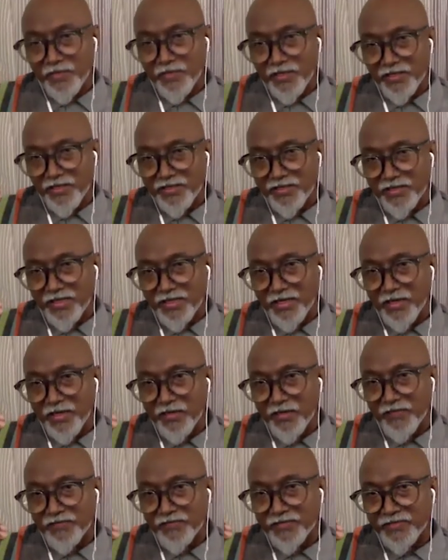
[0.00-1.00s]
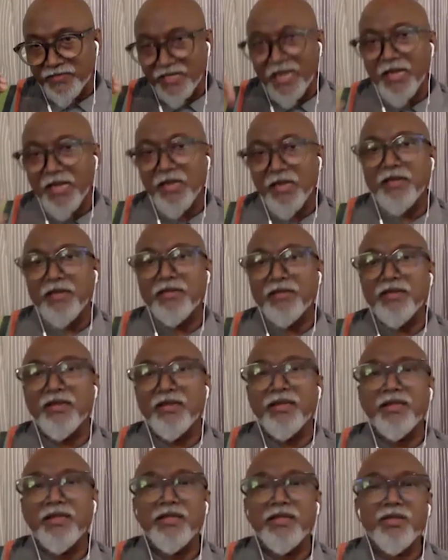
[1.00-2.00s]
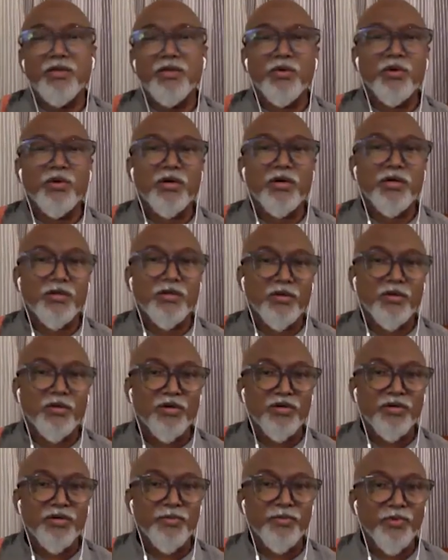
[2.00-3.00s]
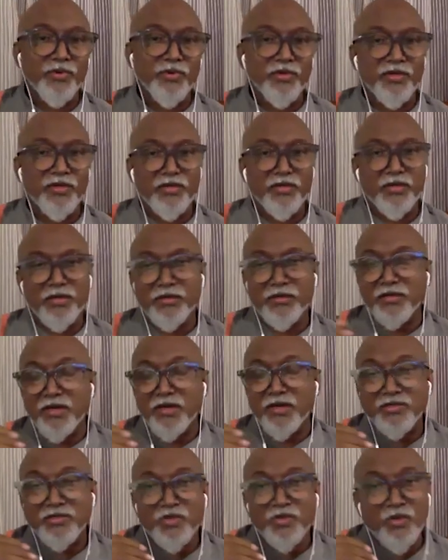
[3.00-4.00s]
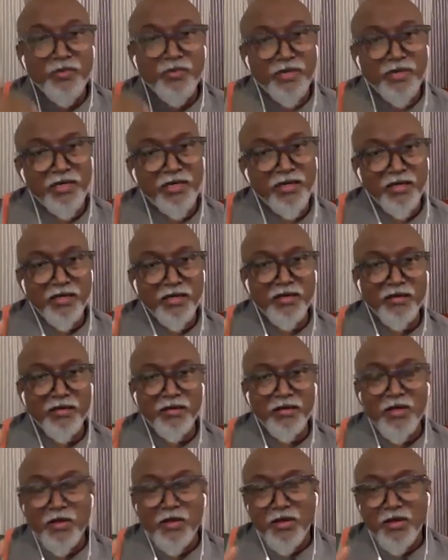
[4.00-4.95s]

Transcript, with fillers: it's kind of silently you are contributing and there are so many uh,